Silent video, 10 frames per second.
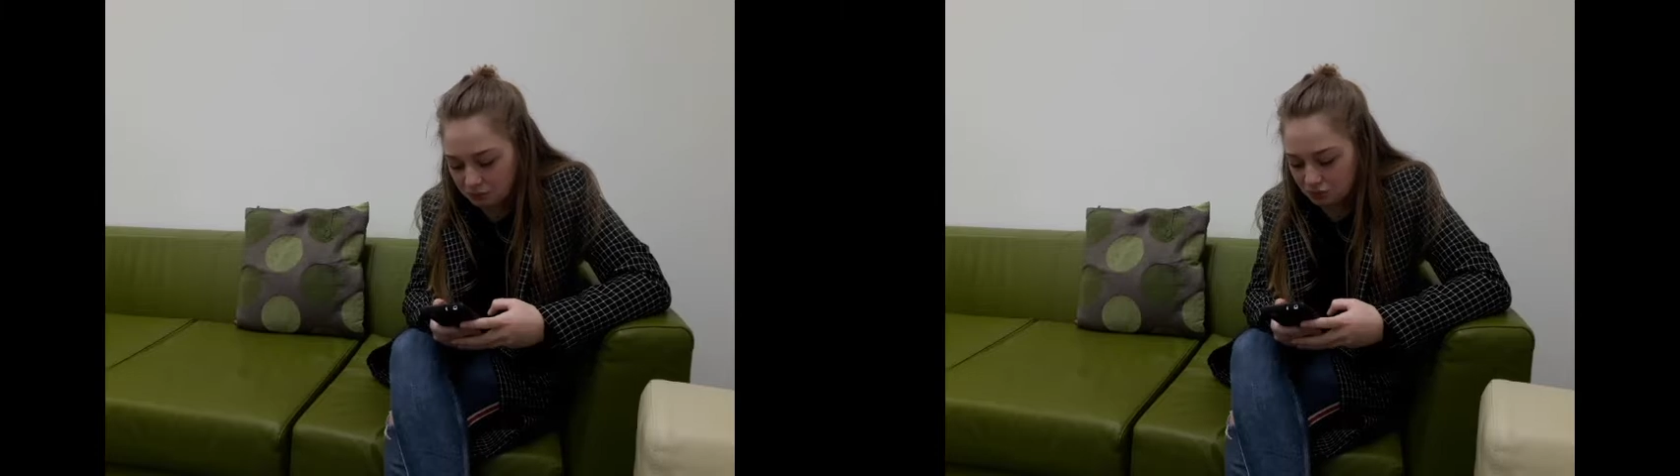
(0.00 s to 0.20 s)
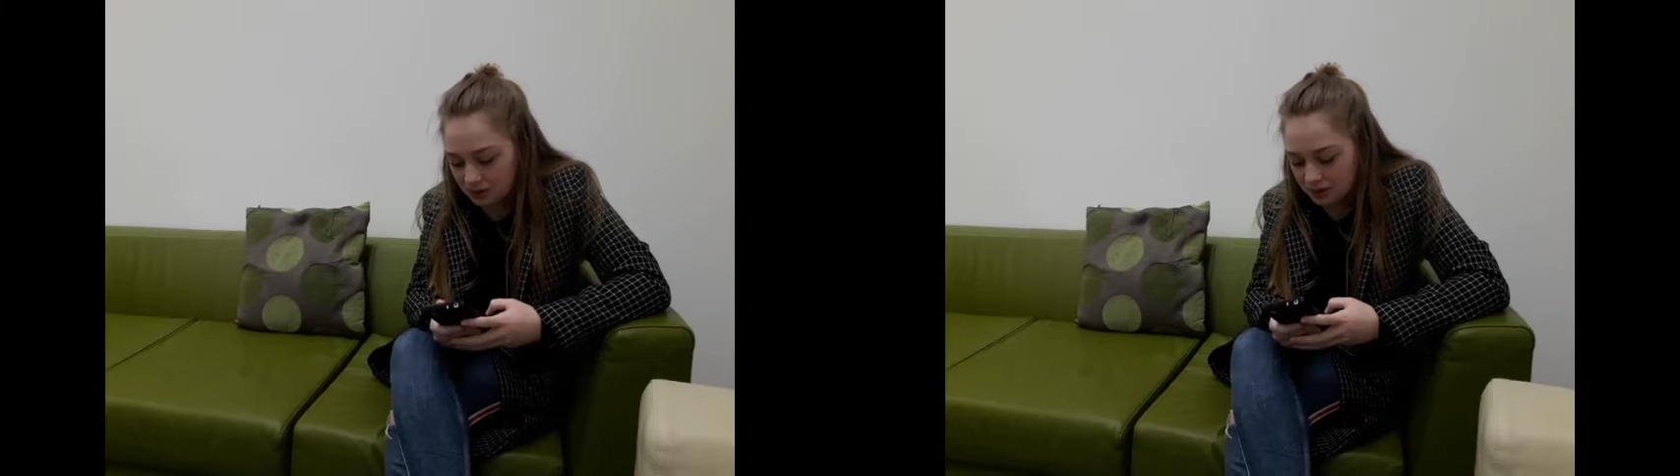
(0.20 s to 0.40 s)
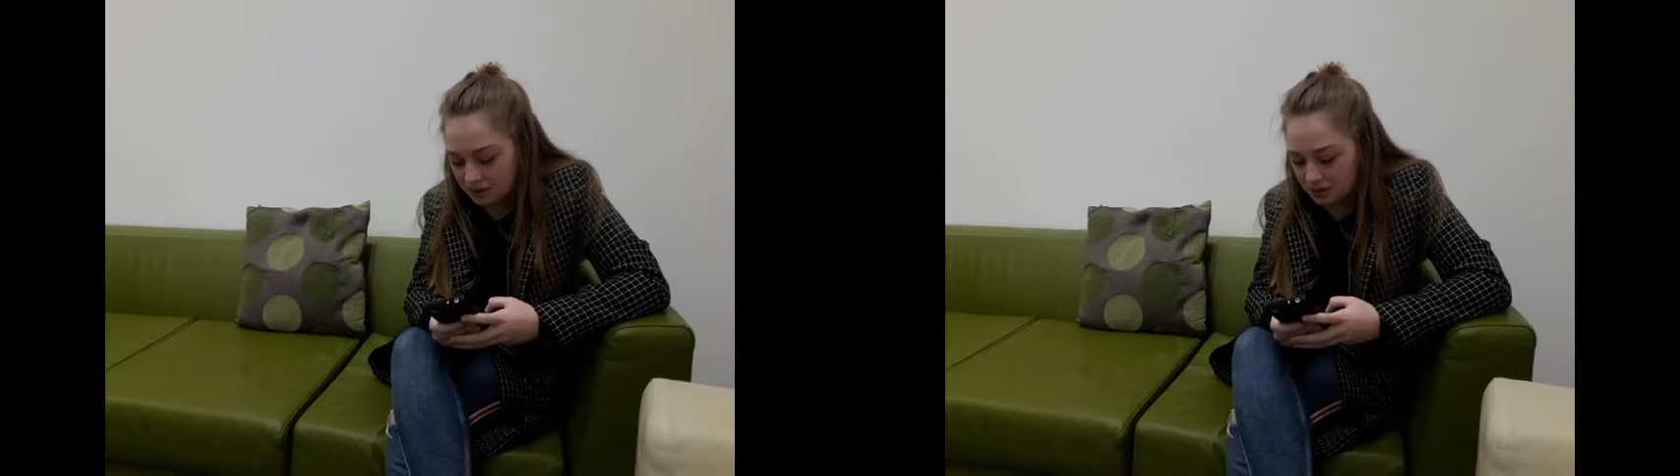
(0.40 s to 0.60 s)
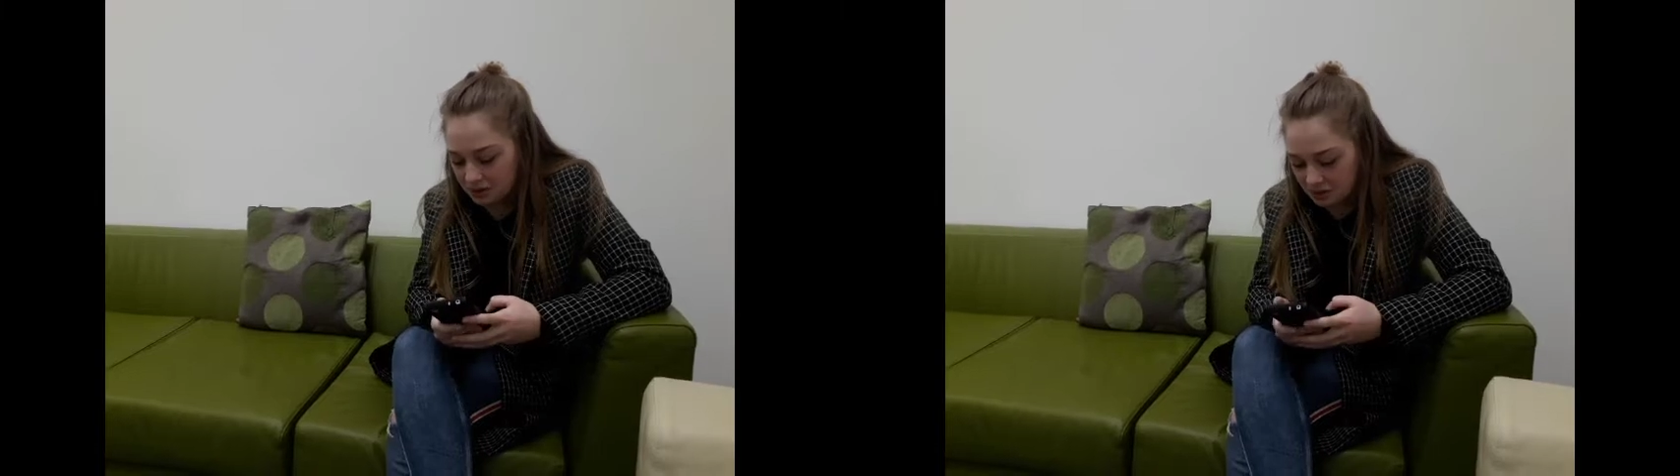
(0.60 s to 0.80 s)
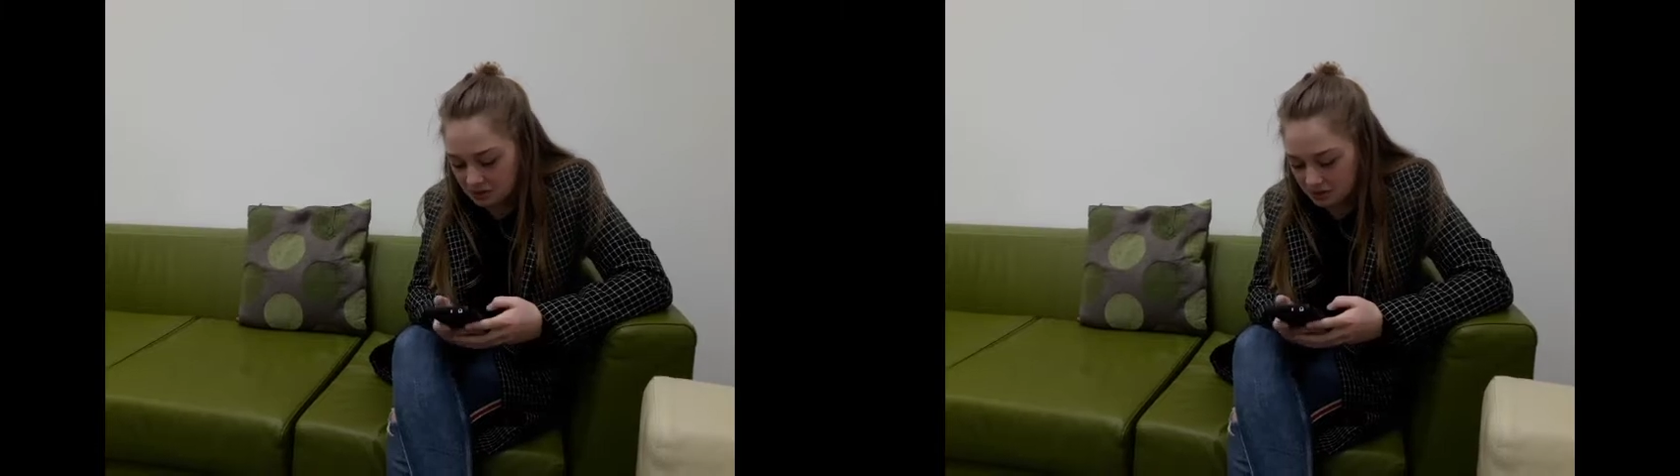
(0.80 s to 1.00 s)

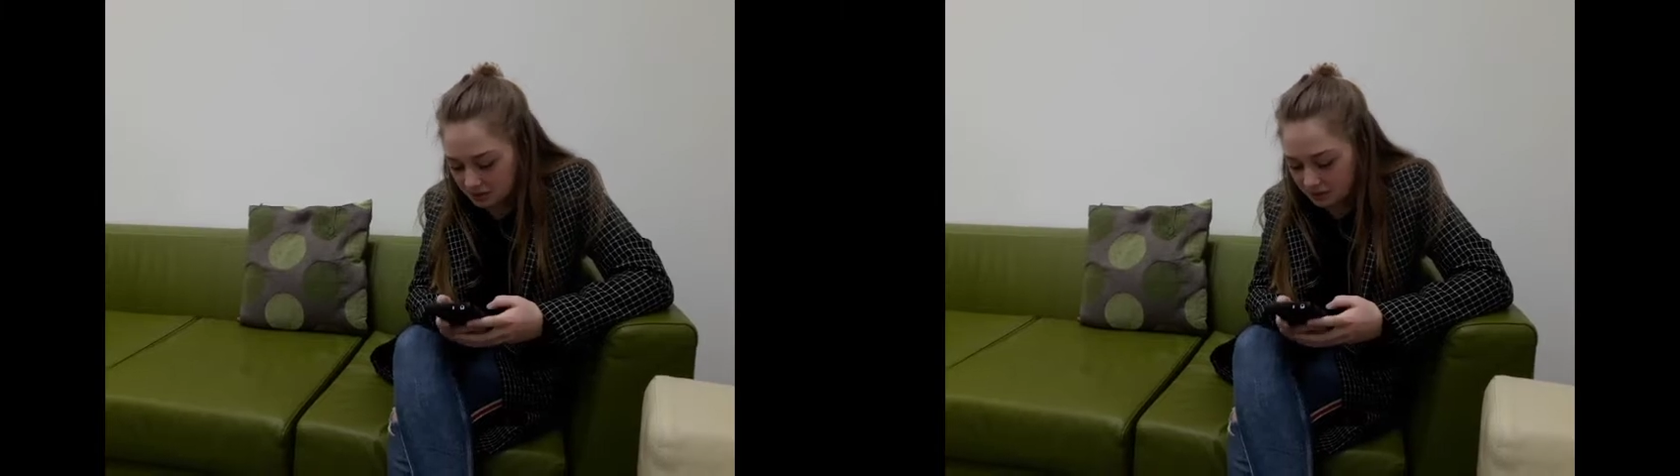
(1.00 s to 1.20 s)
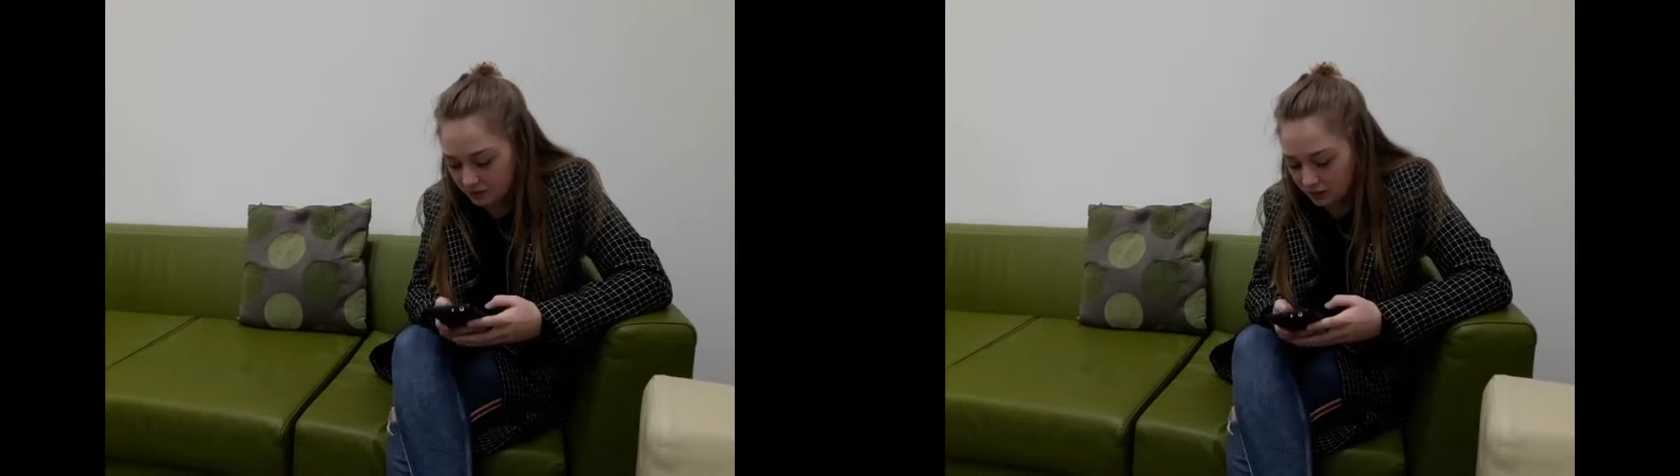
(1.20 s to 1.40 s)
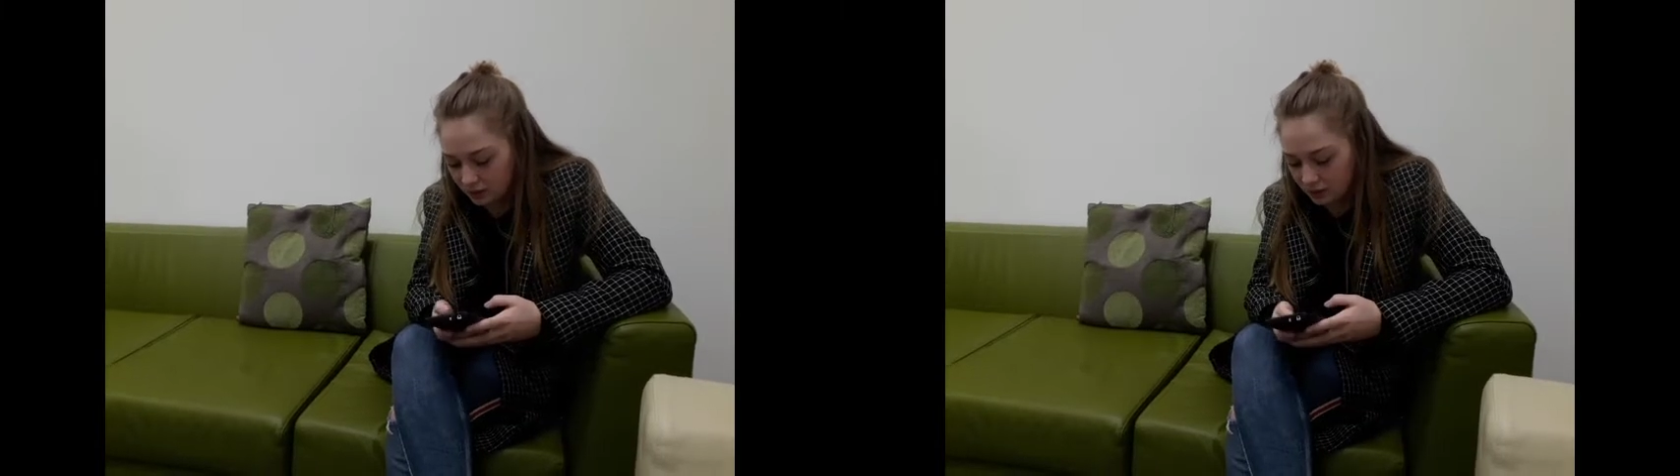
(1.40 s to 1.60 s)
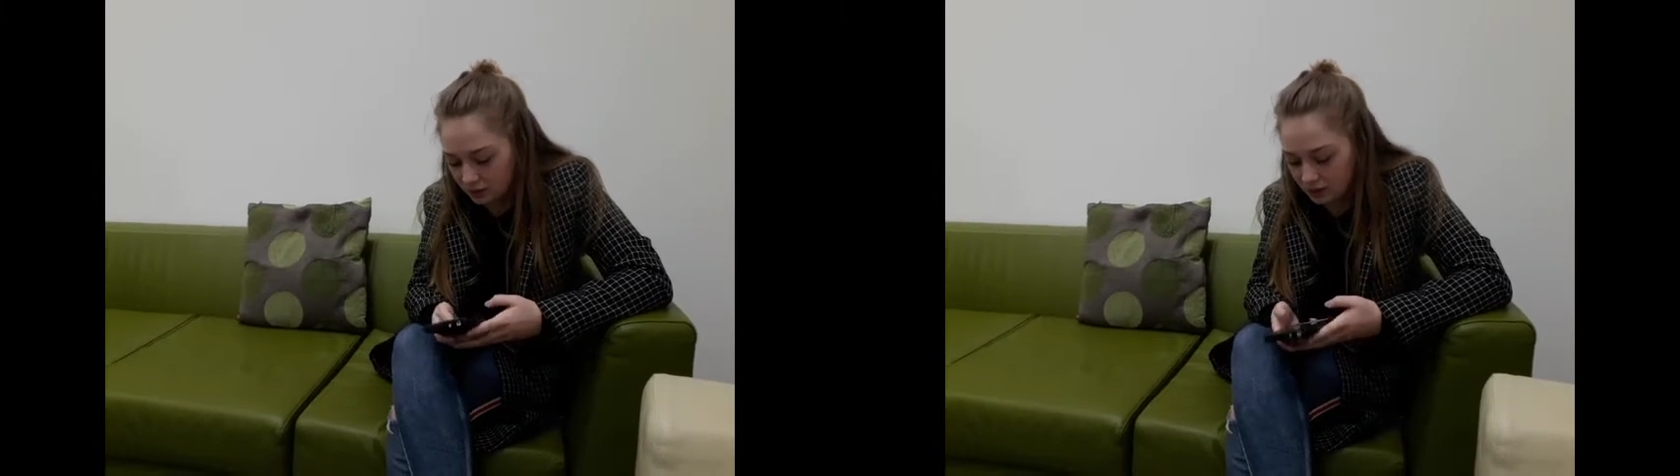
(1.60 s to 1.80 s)
precise. You